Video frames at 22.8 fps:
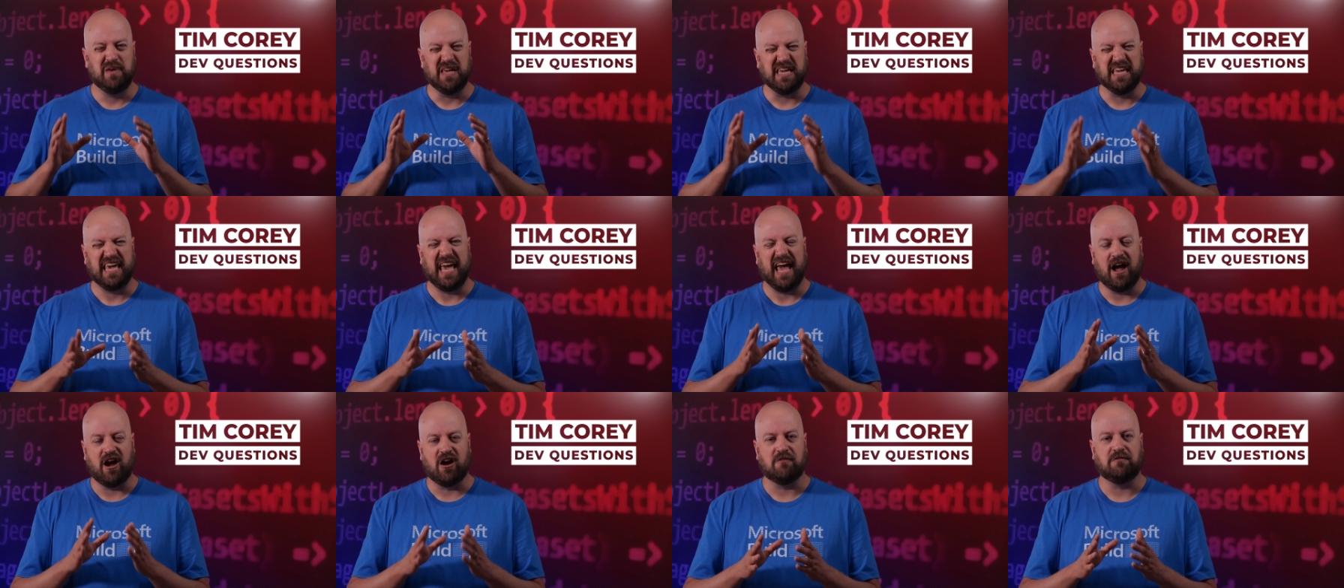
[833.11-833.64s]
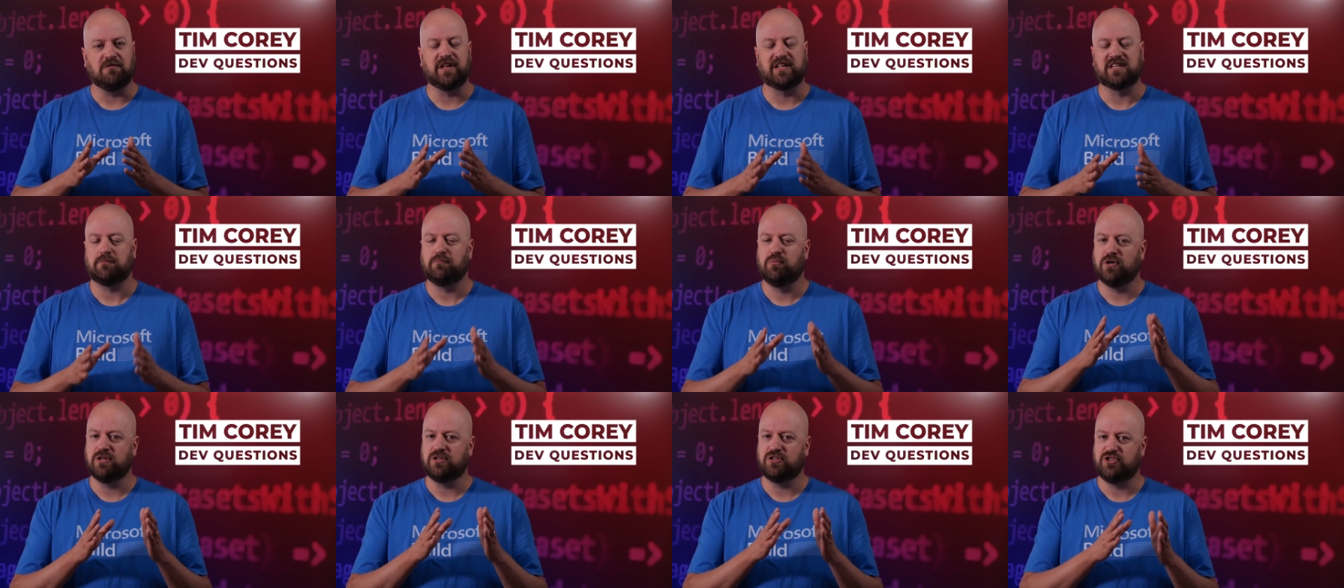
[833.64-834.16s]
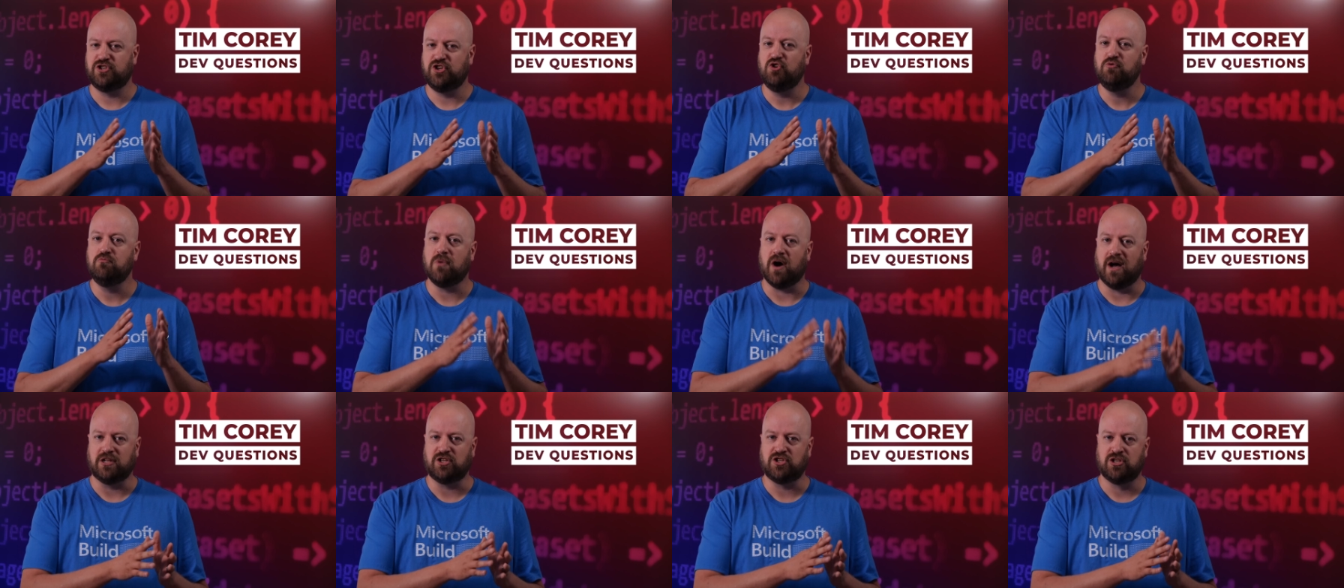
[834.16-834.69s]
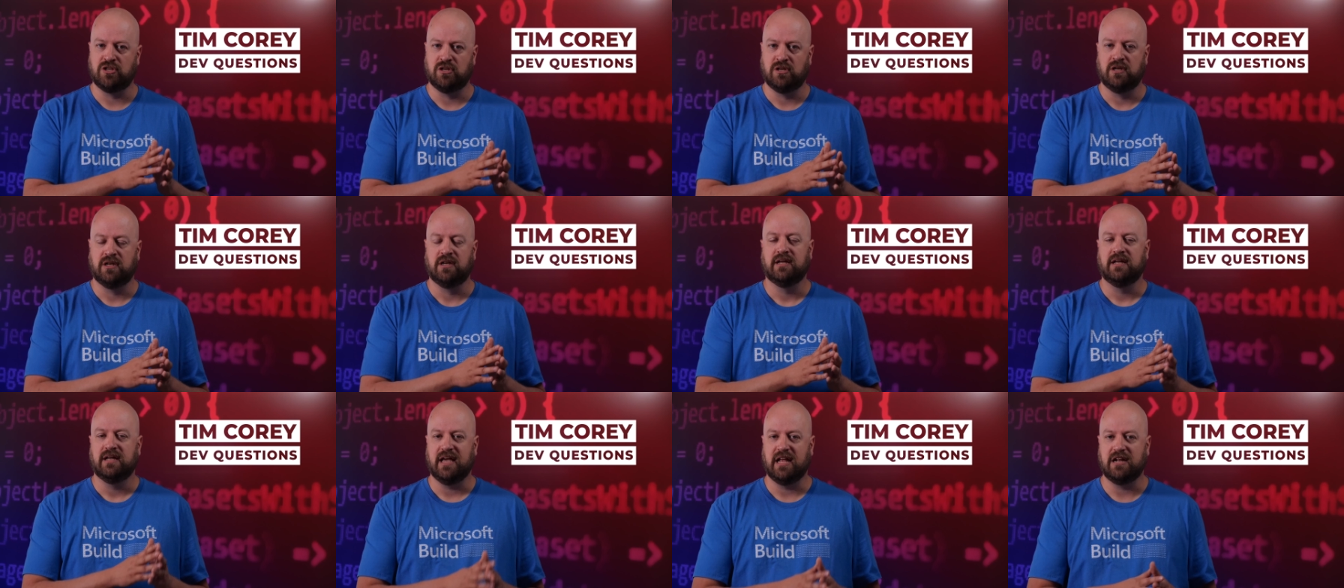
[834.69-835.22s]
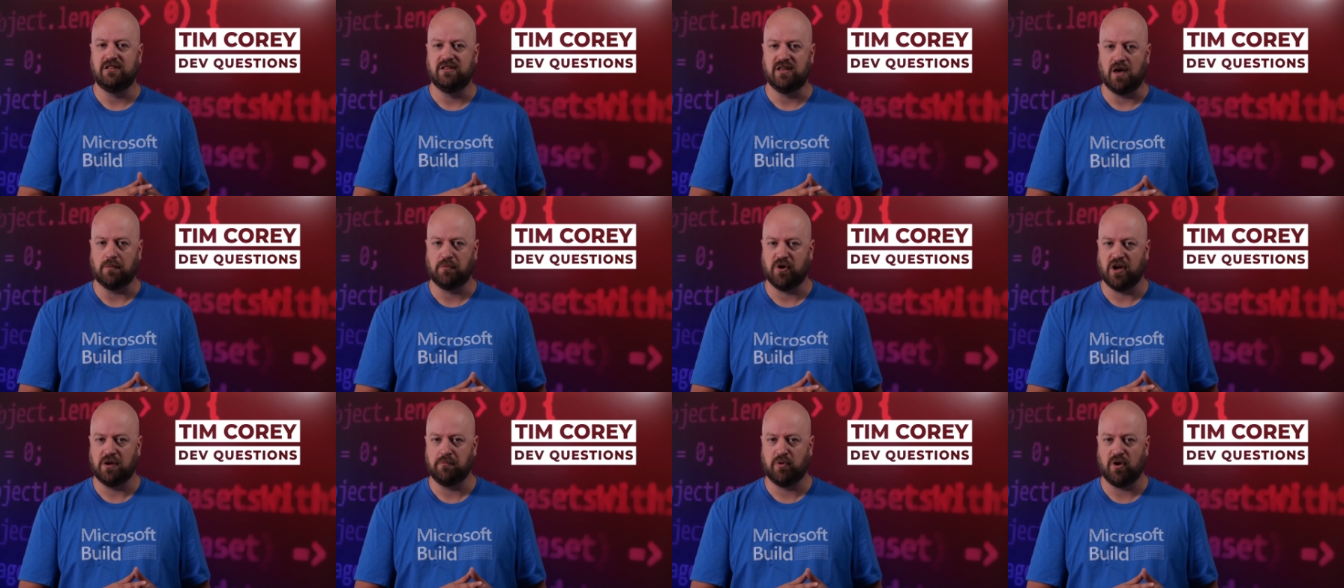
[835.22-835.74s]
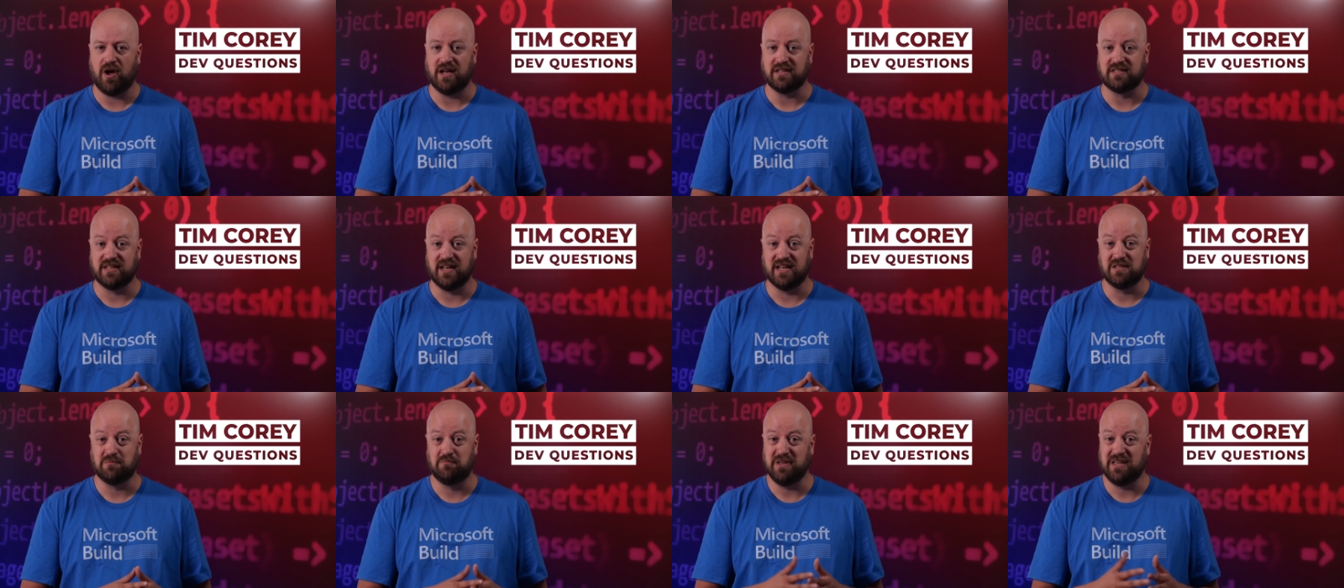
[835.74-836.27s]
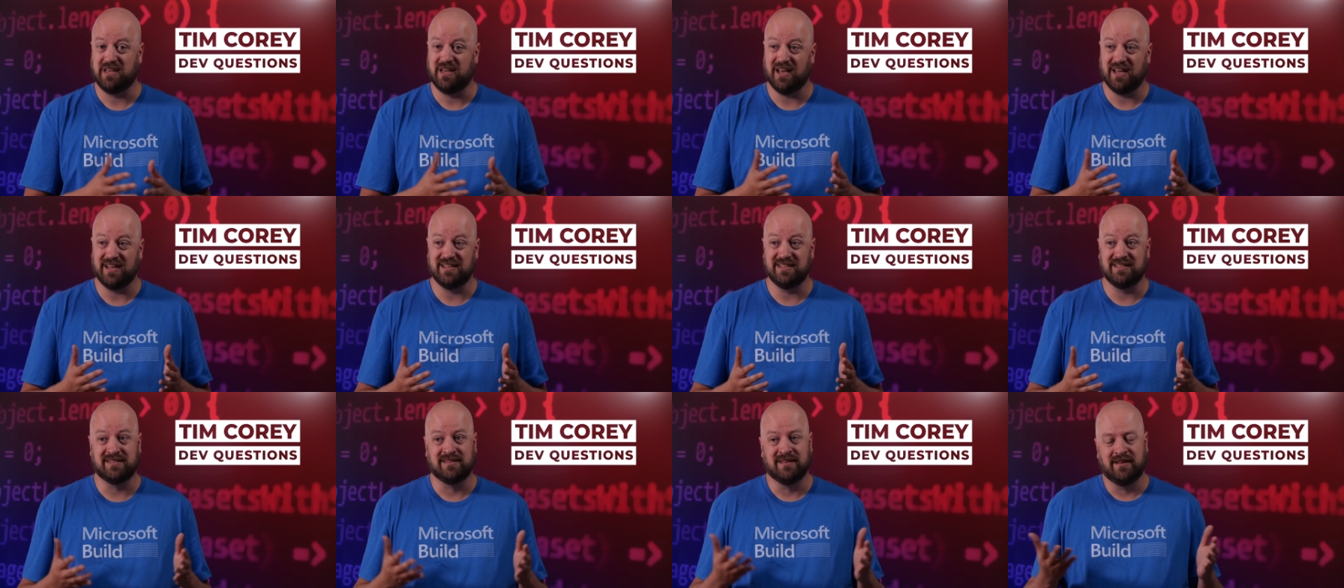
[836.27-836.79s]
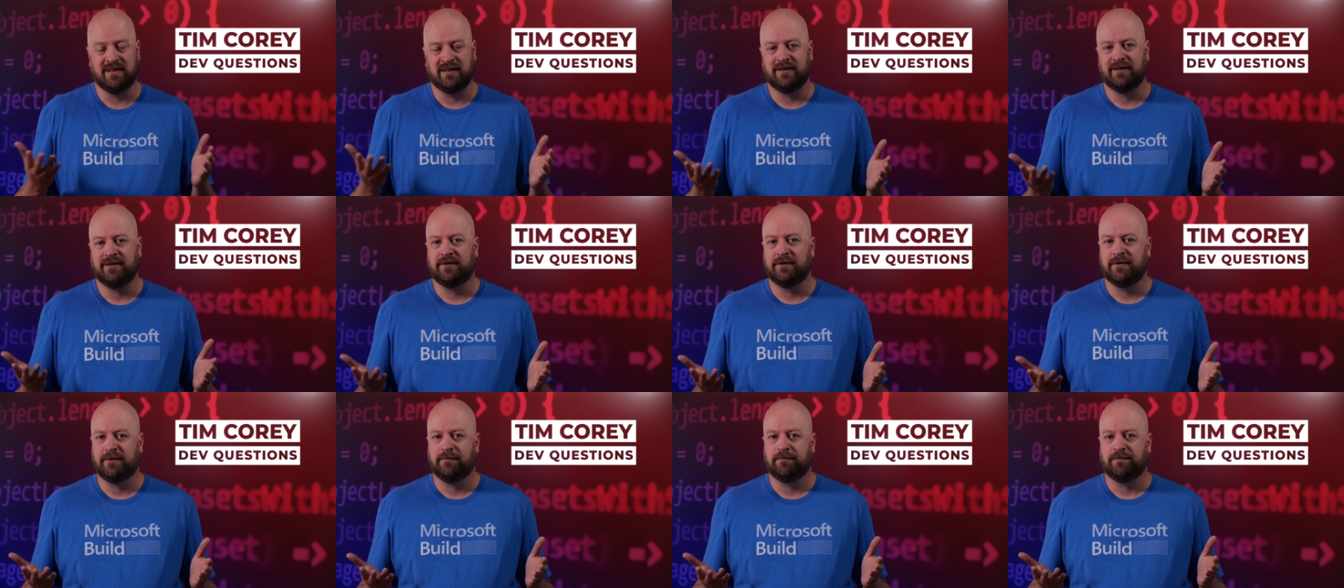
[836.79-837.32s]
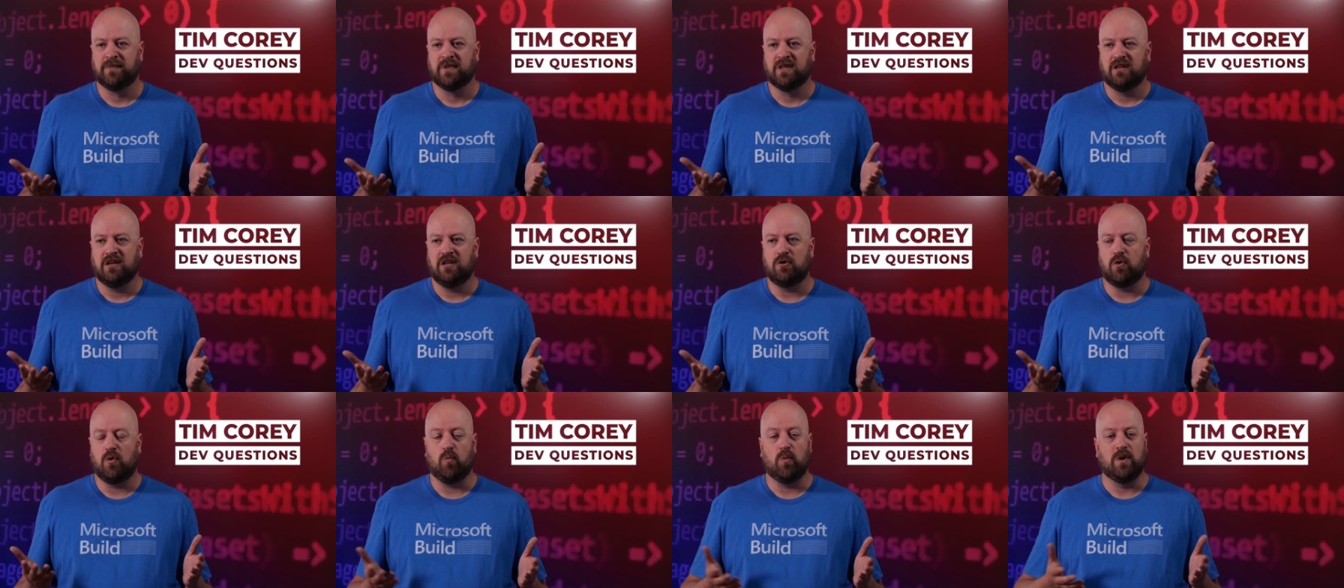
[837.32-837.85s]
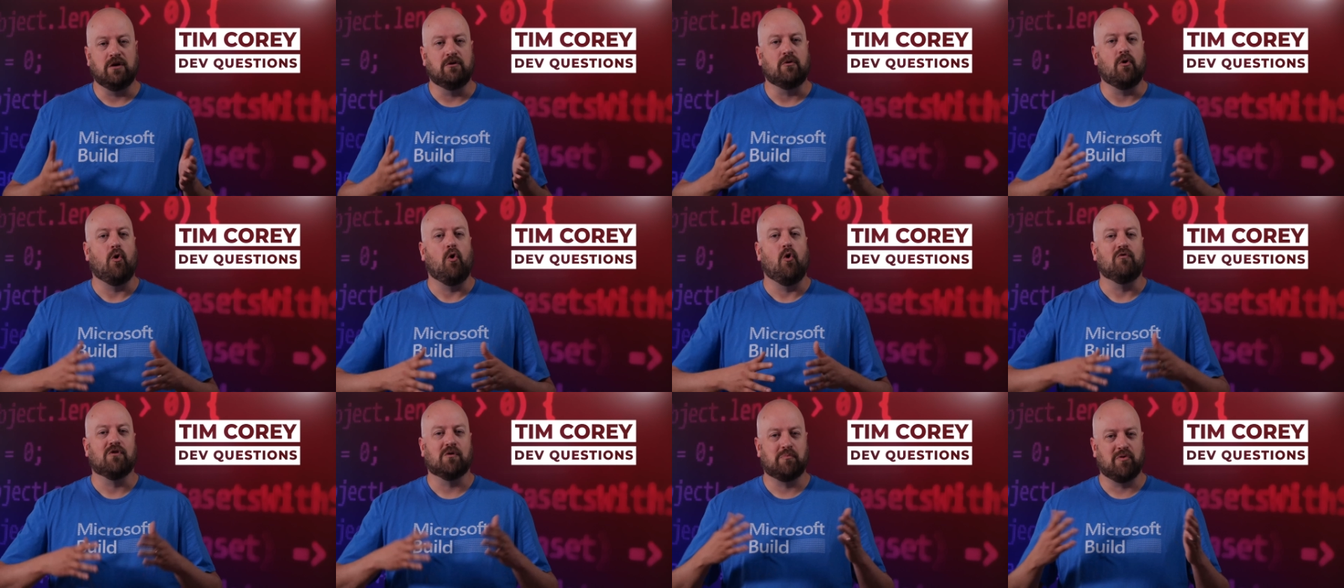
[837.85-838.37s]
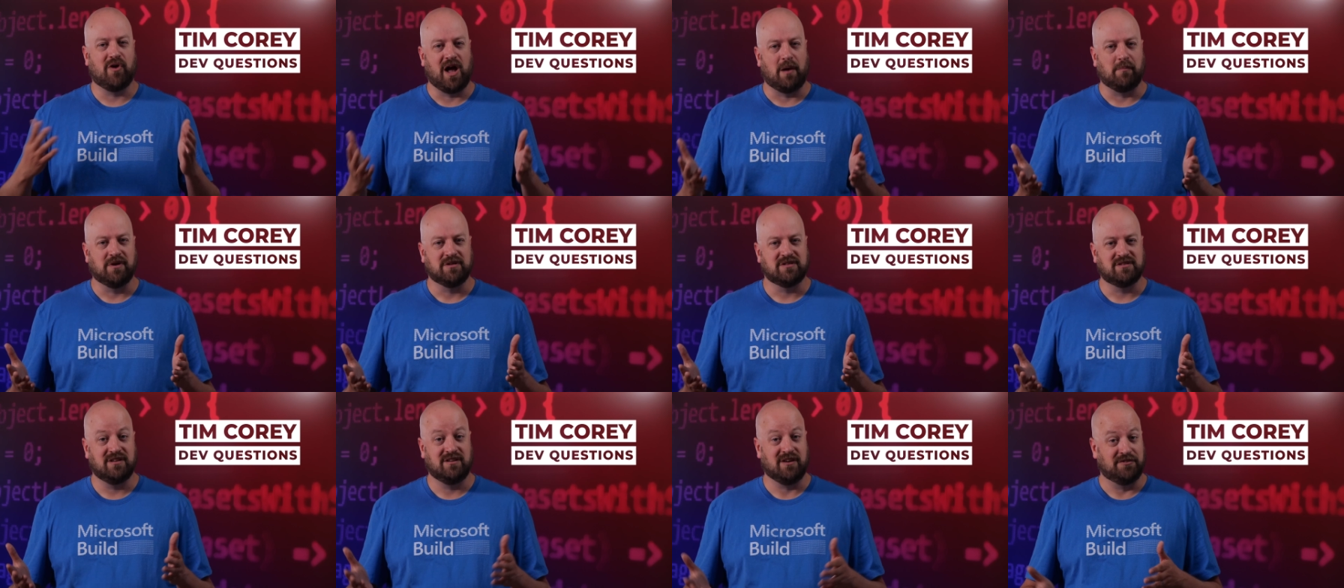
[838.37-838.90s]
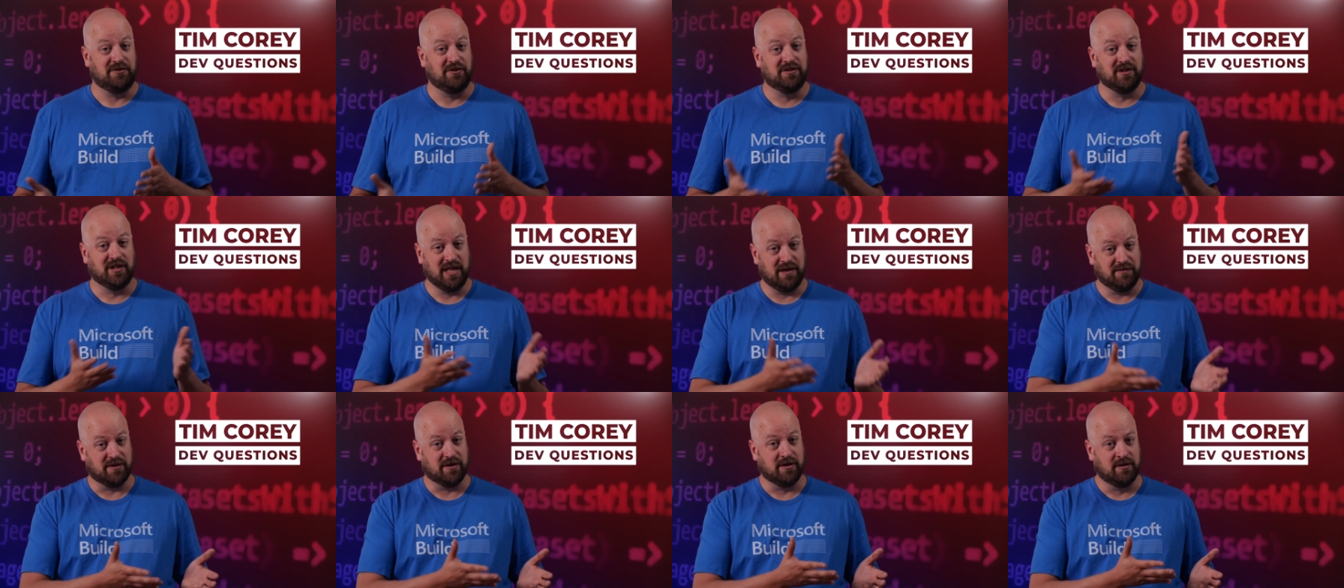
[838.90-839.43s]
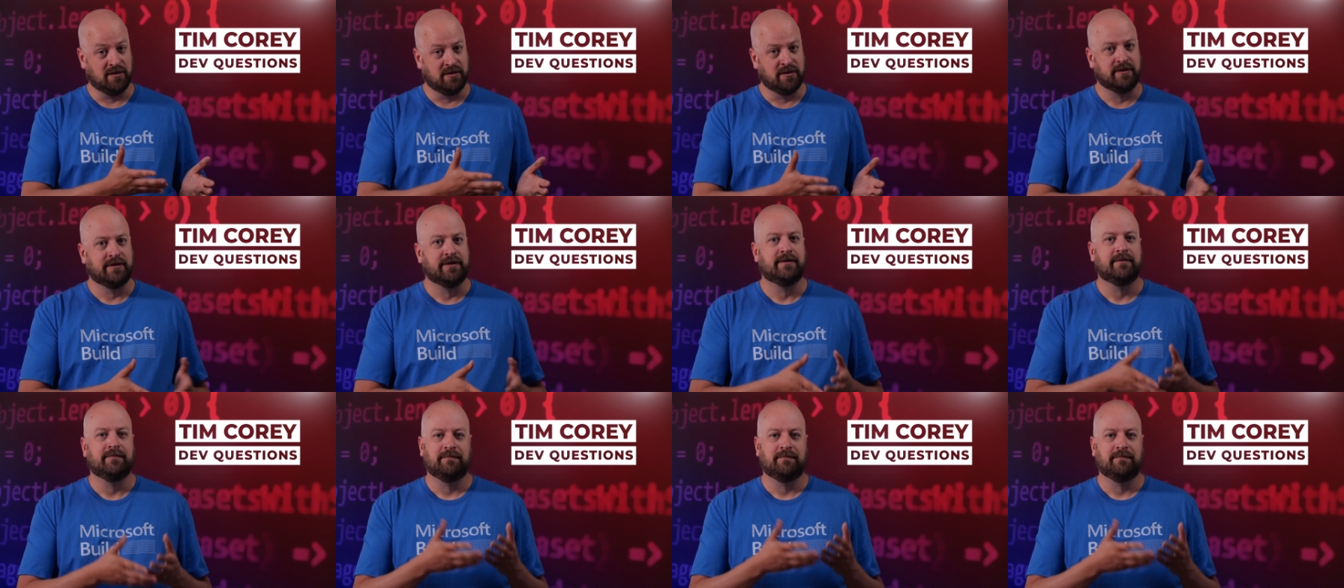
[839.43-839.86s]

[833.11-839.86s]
Be careful not to put too much into the upgrade process, because when you overpromise and underdeliver,